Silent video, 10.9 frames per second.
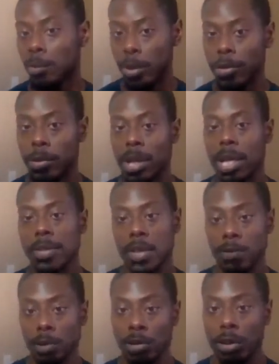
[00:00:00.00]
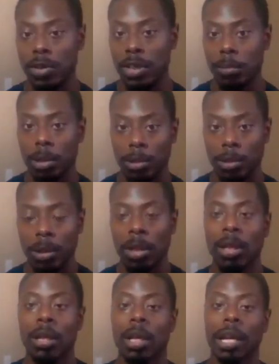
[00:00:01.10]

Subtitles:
with you guys, give you a good demo,